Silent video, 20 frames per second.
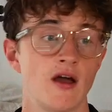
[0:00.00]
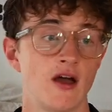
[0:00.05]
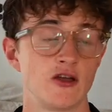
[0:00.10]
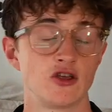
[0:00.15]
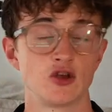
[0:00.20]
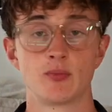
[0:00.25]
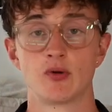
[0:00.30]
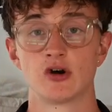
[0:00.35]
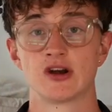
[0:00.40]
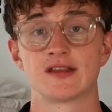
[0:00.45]

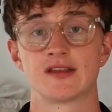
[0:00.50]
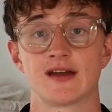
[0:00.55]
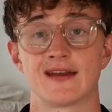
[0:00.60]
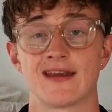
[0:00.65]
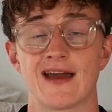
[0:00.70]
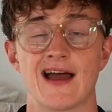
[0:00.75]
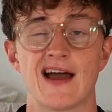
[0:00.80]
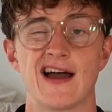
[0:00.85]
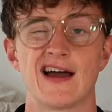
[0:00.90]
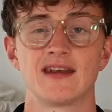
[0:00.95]
You're putting
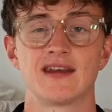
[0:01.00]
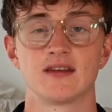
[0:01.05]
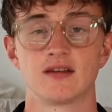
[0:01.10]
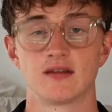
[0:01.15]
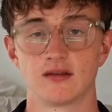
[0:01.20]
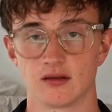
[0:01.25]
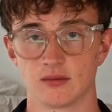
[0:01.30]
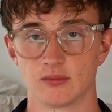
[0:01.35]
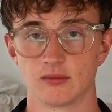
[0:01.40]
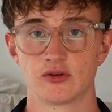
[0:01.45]
that and
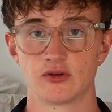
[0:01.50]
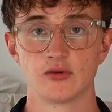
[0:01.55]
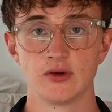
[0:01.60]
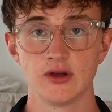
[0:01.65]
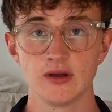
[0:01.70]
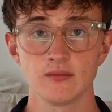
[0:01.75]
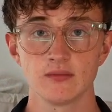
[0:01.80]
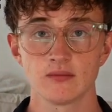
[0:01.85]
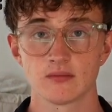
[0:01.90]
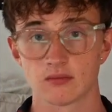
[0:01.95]
in
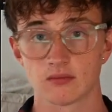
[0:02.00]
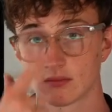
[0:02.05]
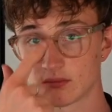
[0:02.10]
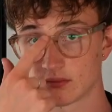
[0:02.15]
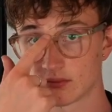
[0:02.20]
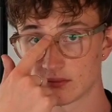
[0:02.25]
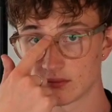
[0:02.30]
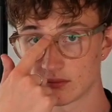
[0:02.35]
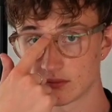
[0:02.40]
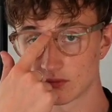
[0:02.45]
between
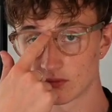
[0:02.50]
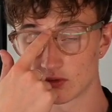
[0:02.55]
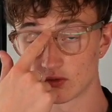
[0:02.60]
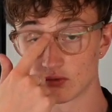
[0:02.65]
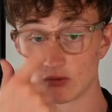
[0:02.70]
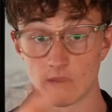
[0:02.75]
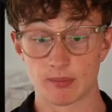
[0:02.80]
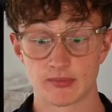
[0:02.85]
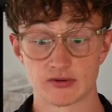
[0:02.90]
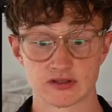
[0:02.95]
to
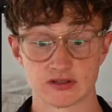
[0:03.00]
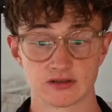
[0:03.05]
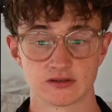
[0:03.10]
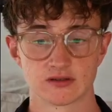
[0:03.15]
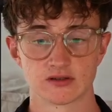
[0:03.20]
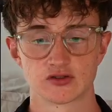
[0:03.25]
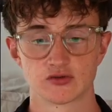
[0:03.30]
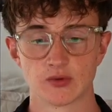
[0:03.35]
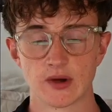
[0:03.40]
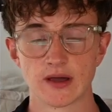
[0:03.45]
represent the
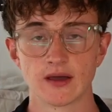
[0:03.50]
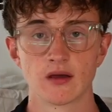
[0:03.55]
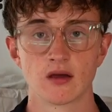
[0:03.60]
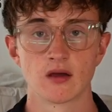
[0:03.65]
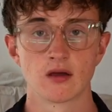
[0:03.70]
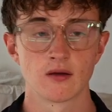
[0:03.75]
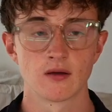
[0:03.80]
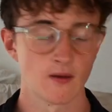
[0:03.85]
swing,